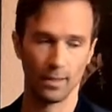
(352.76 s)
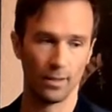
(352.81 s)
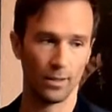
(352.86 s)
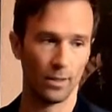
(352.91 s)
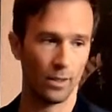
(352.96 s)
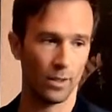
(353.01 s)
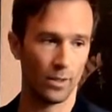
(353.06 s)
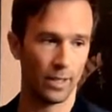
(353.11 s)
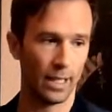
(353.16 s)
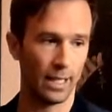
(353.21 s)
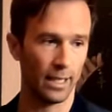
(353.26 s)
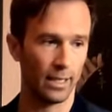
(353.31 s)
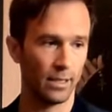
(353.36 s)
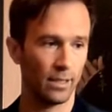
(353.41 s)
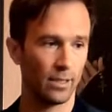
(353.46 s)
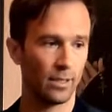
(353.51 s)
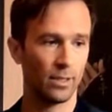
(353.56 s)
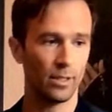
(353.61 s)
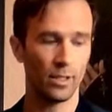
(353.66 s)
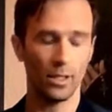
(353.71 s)
Okay,
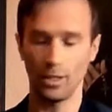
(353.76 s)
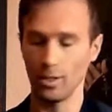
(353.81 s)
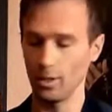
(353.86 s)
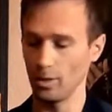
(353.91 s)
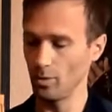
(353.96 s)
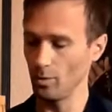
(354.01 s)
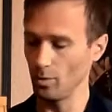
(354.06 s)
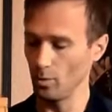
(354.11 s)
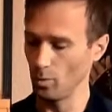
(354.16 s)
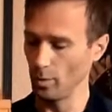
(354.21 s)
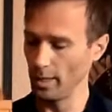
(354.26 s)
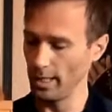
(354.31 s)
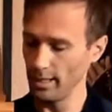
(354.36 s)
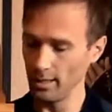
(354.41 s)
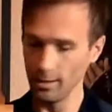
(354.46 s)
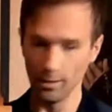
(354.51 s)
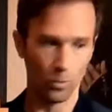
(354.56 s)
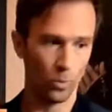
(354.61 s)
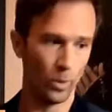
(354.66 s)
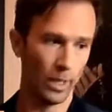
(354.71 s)
so
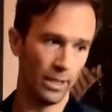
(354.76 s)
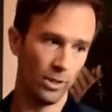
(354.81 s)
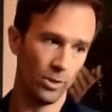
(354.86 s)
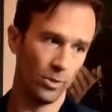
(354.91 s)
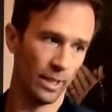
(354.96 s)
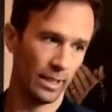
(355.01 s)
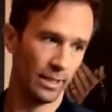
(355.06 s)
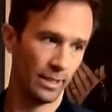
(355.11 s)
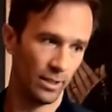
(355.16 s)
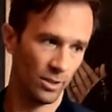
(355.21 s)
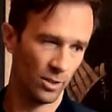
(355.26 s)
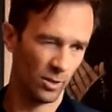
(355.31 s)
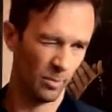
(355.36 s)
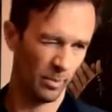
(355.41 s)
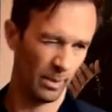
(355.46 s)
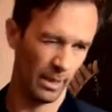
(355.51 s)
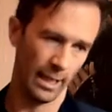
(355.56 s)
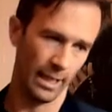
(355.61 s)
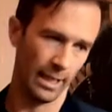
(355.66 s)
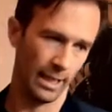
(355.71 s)
where do I need to
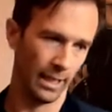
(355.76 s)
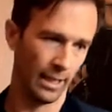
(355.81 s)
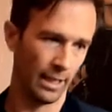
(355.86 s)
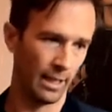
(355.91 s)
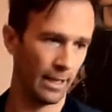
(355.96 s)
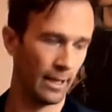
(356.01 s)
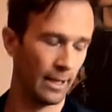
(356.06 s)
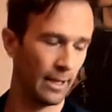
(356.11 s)
play?